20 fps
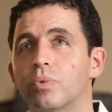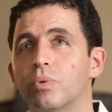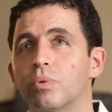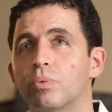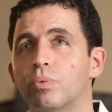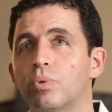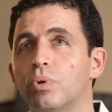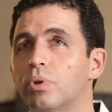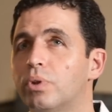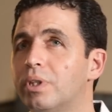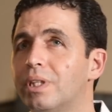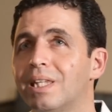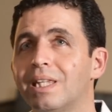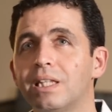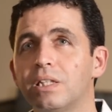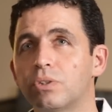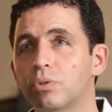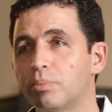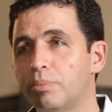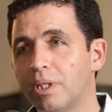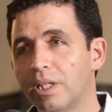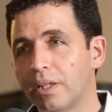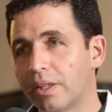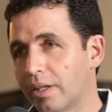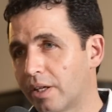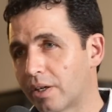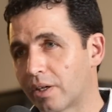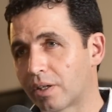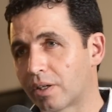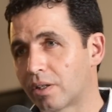will need to be
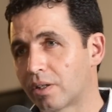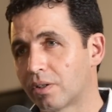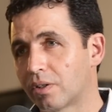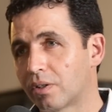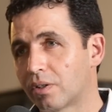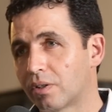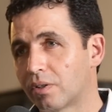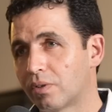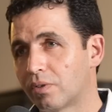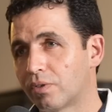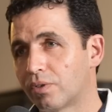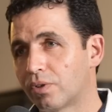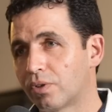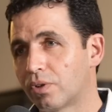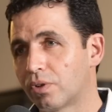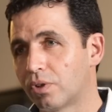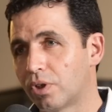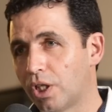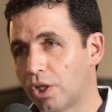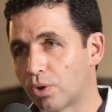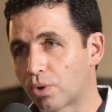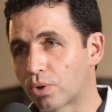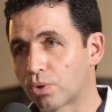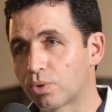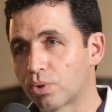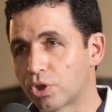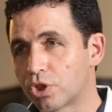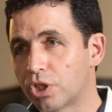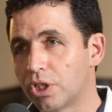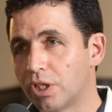there in order
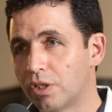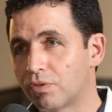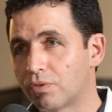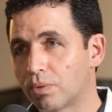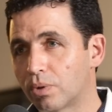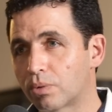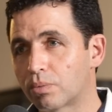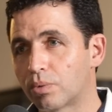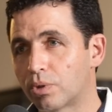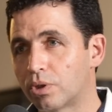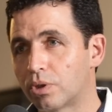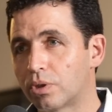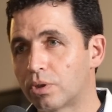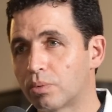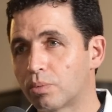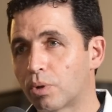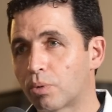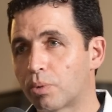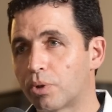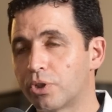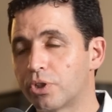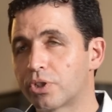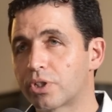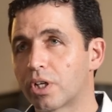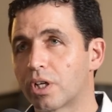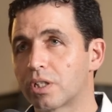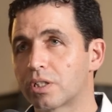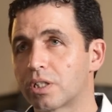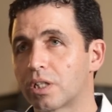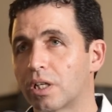to achieve what we're what we're
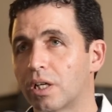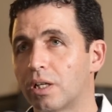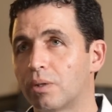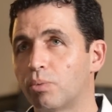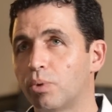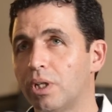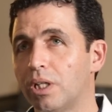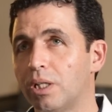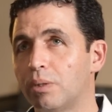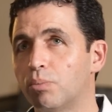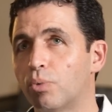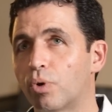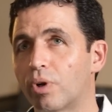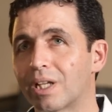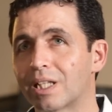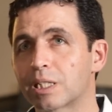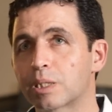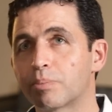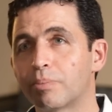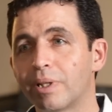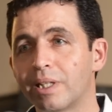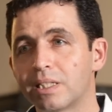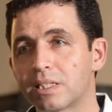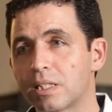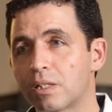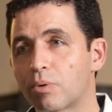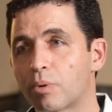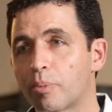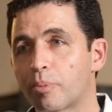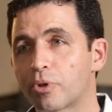discussing and we need more
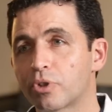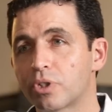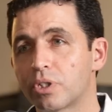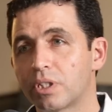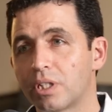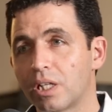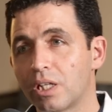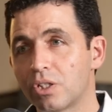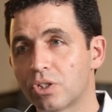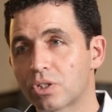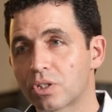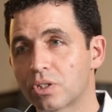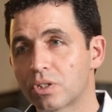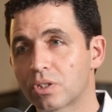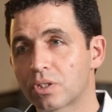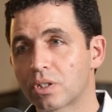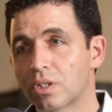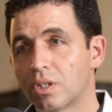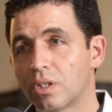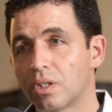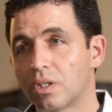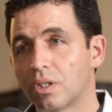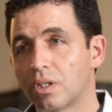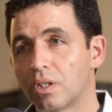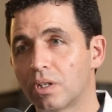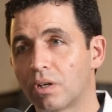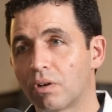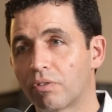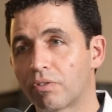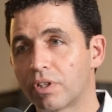explicit representations
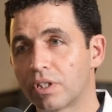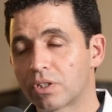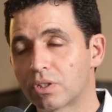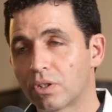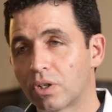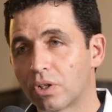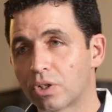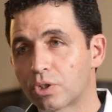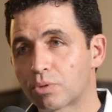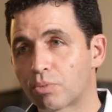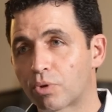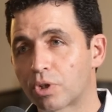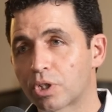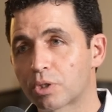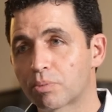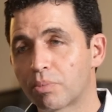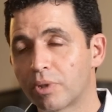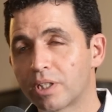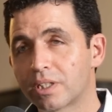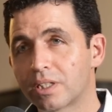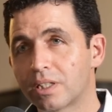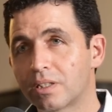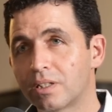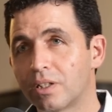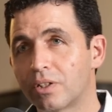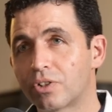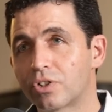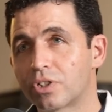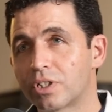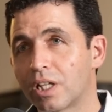of these knowledge, more explicit
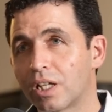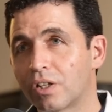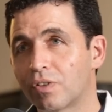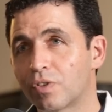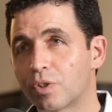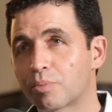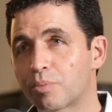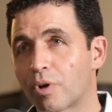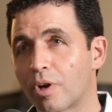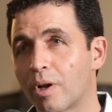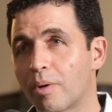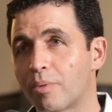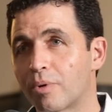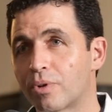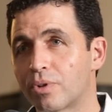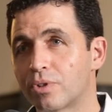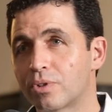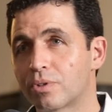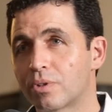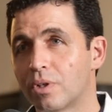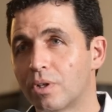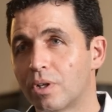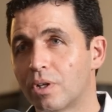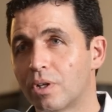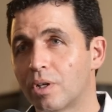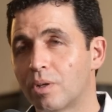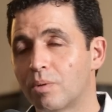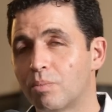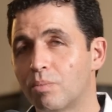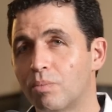understanding of these parameters.
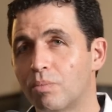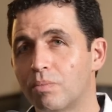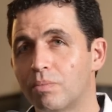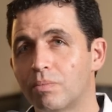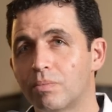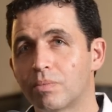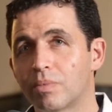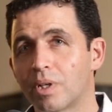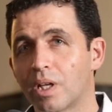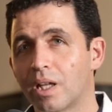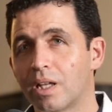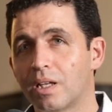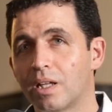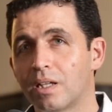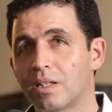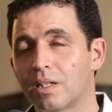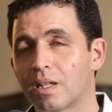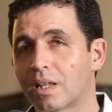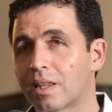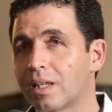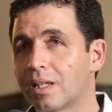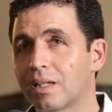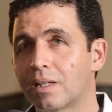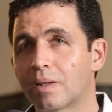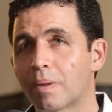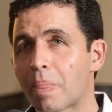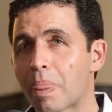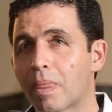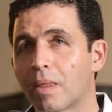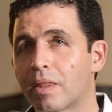Mm, and, and I think
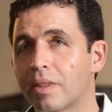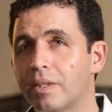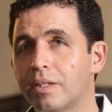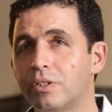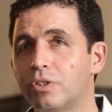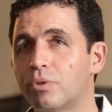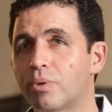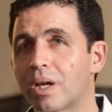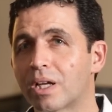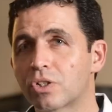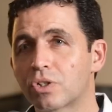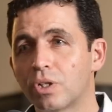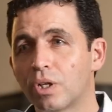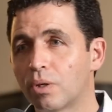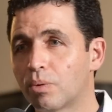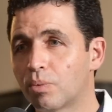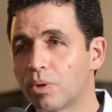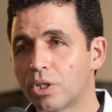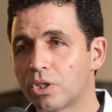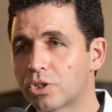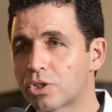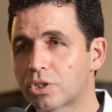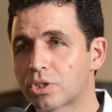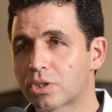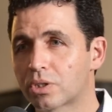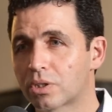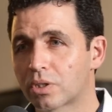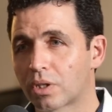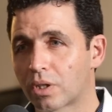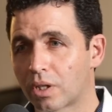the direction in
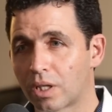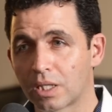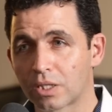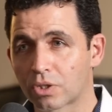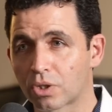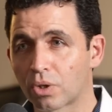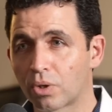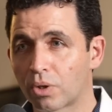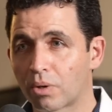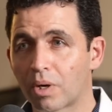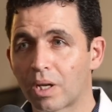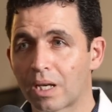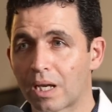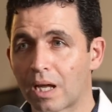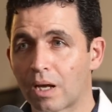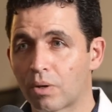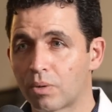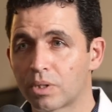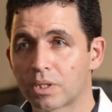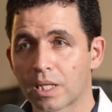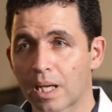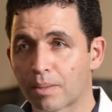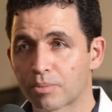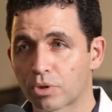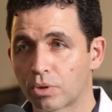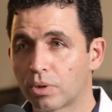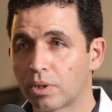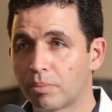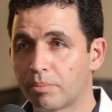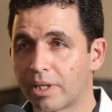which things are going right now is
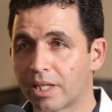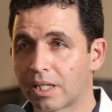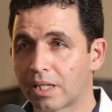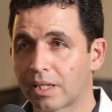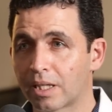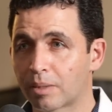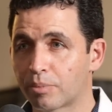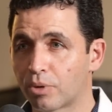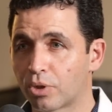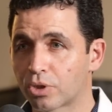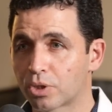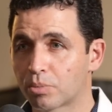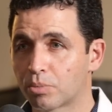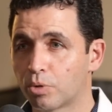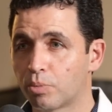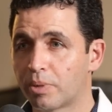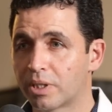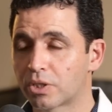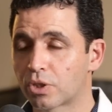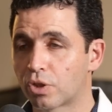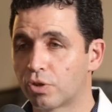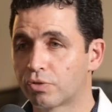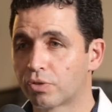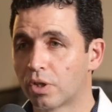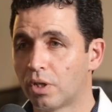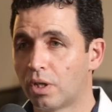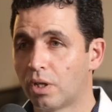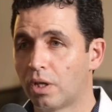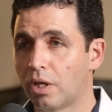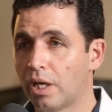absolutely making that possible by sort of
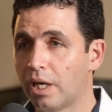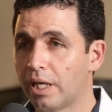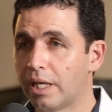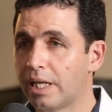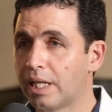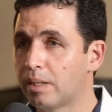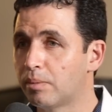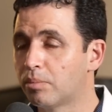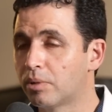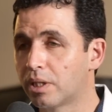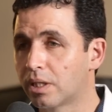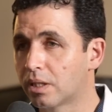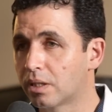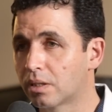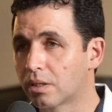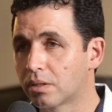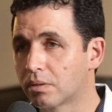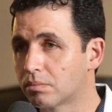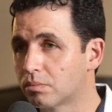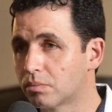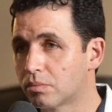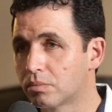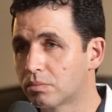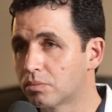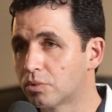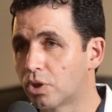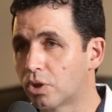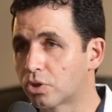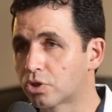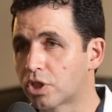enabling,
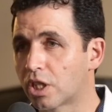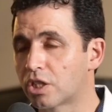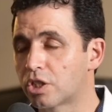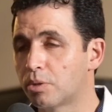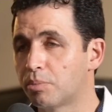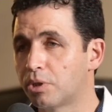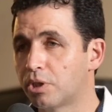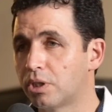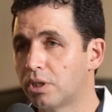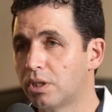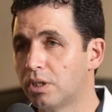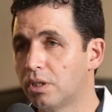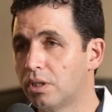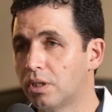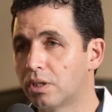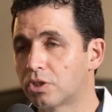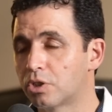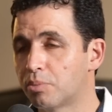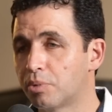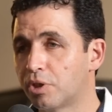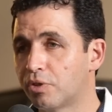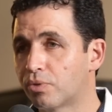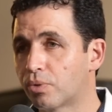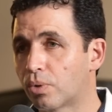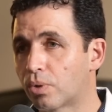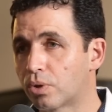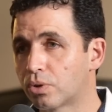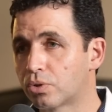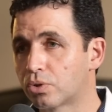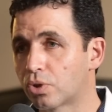you know, ChatGPT and
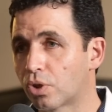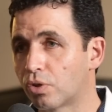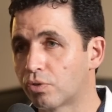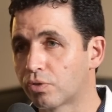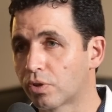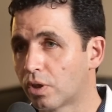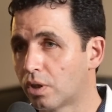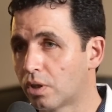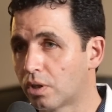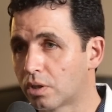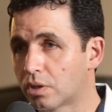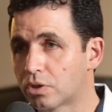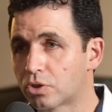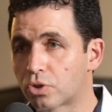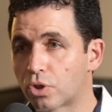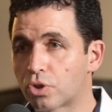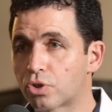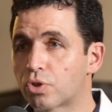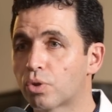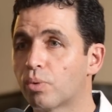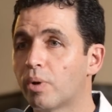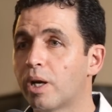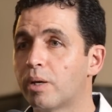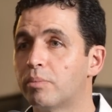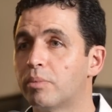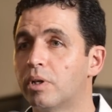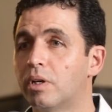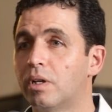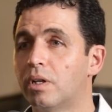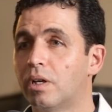GPT-4 to sort of search the
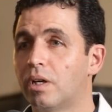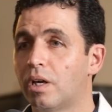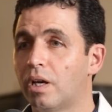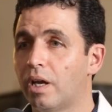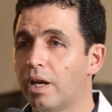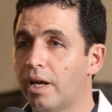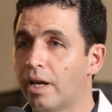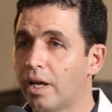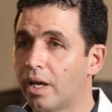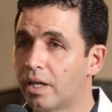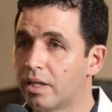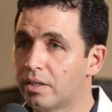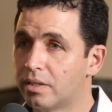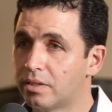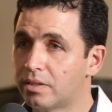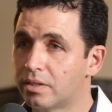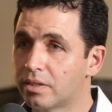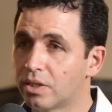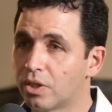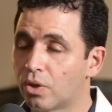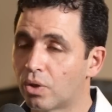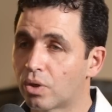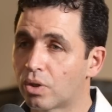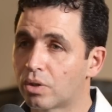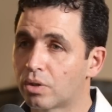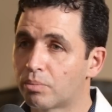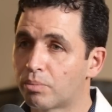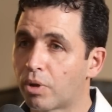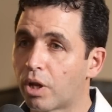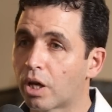web and, you
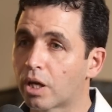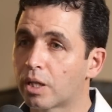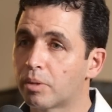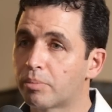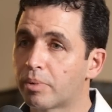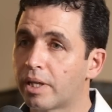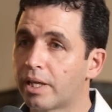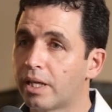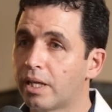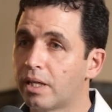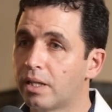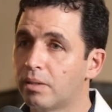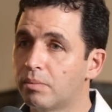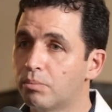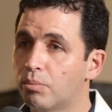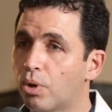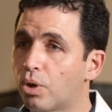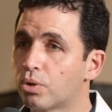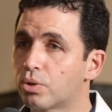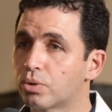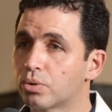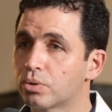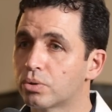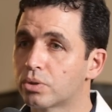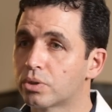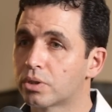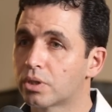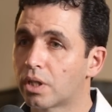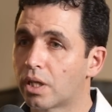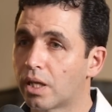know, plug and play
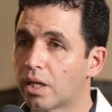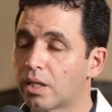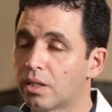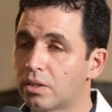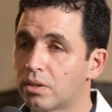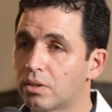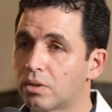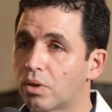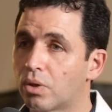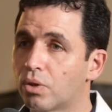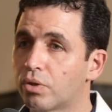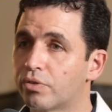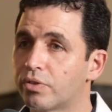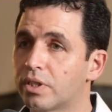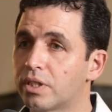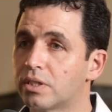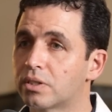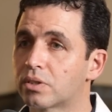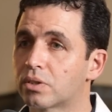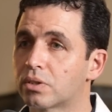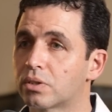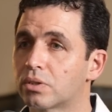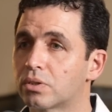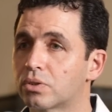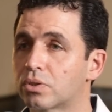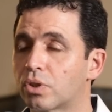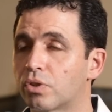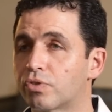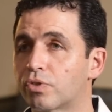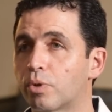modules and all of these
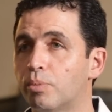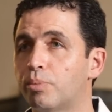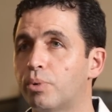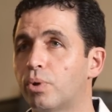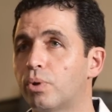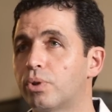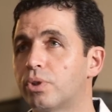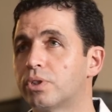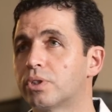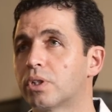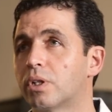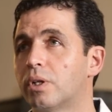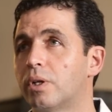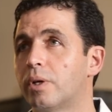sort of components.